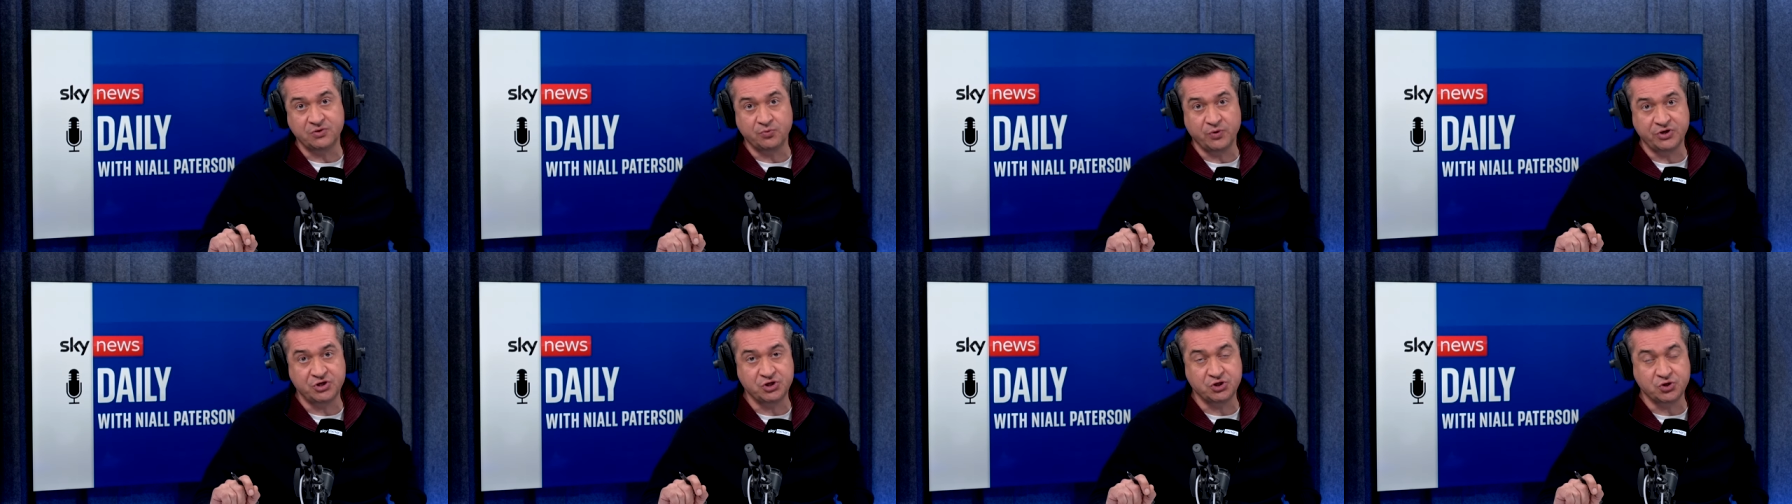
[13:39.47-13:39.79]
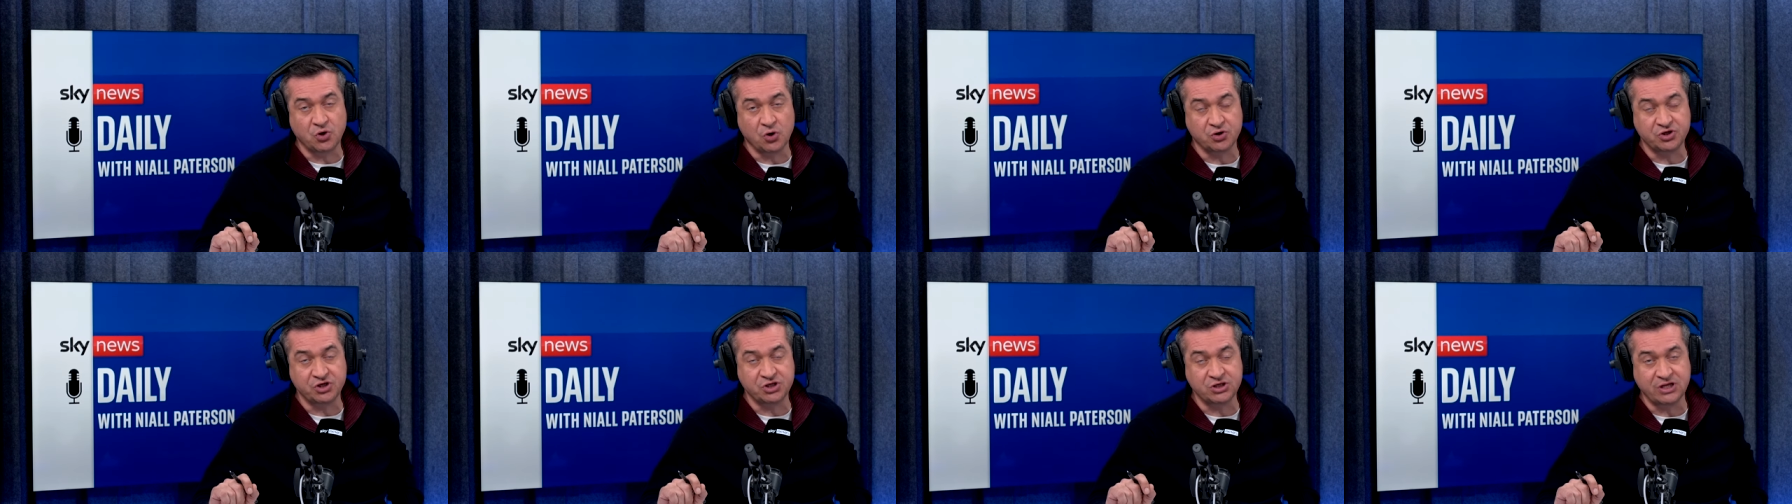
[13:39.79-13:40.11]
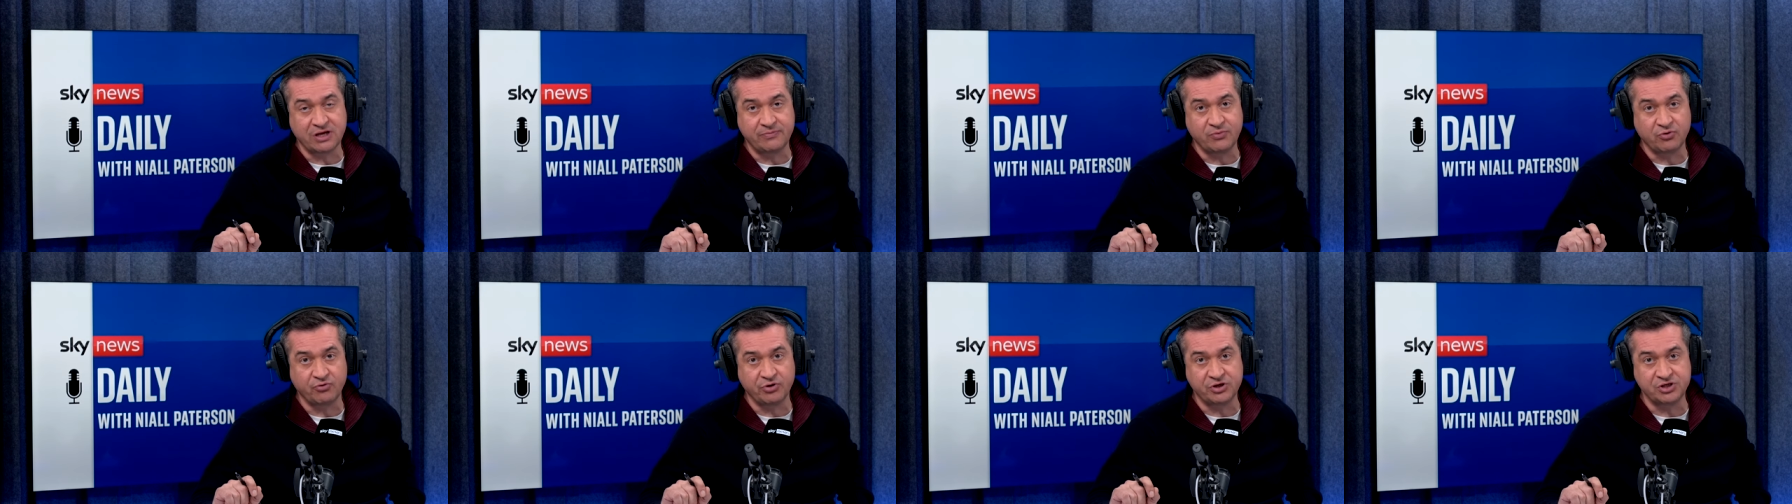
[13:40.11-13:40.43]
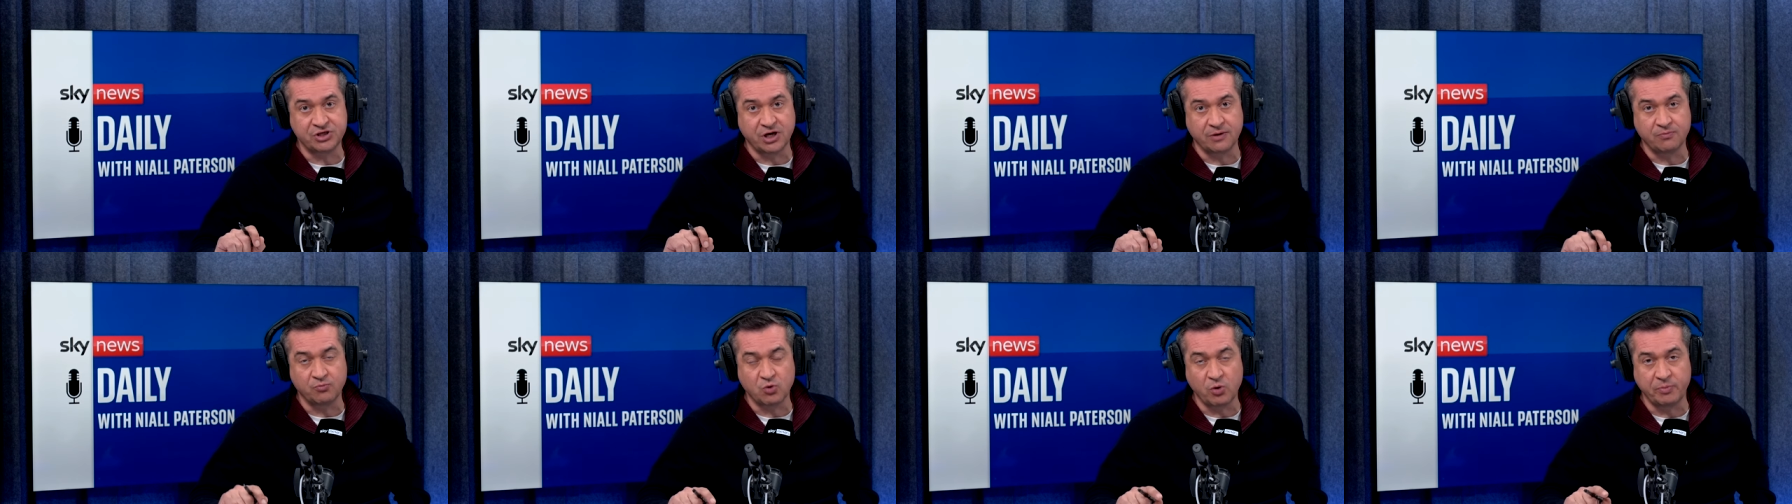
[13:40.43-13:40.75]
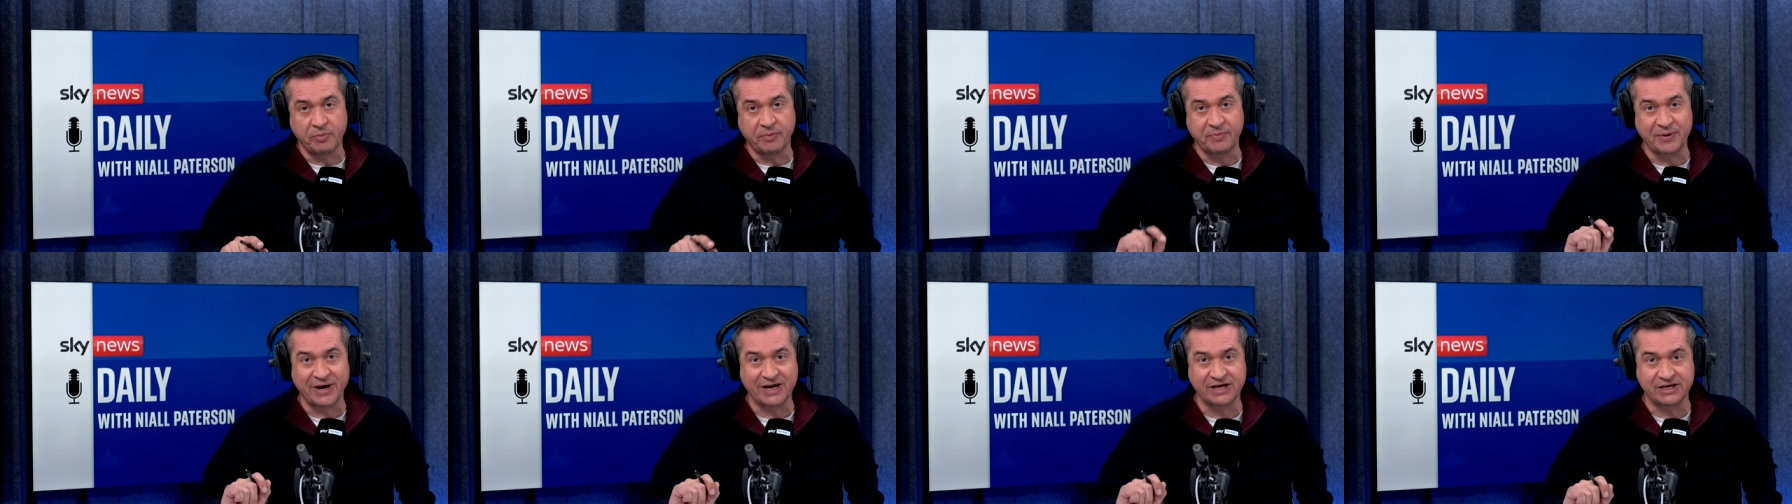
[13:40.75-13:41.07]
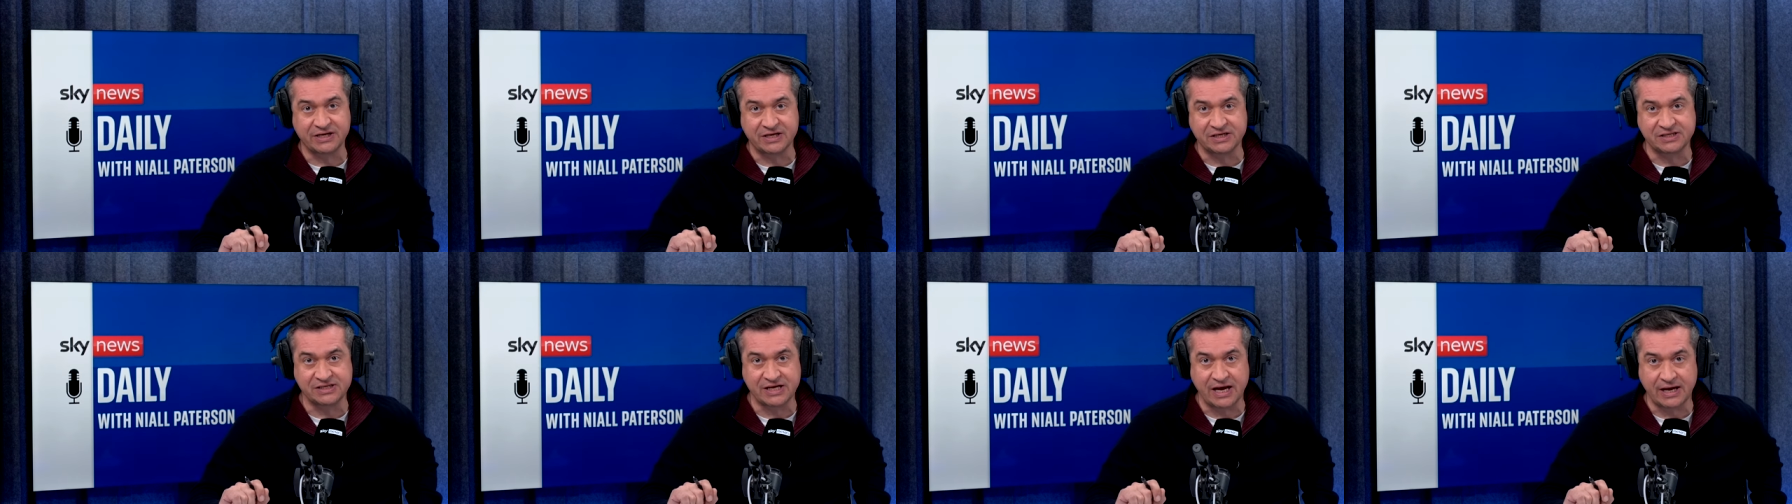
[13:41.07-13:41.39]
at which Scottish Labour return. We'll be back
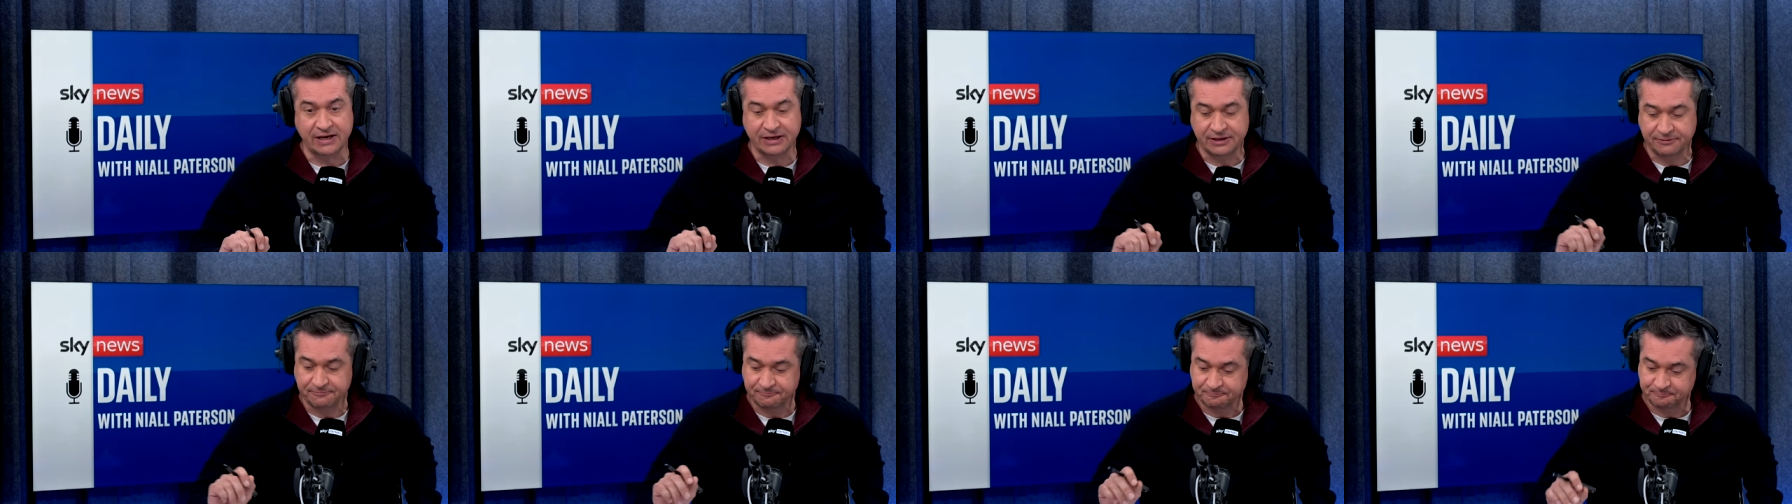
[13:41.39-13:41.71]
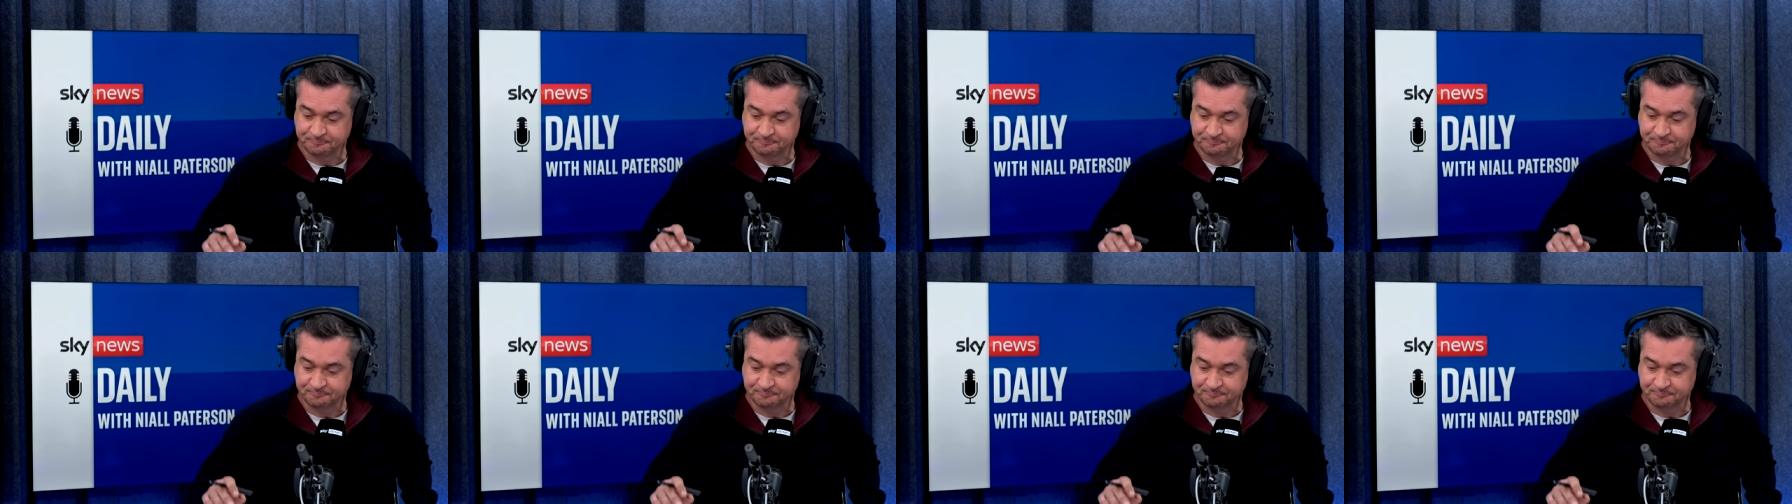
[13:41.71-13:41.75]
in a sec.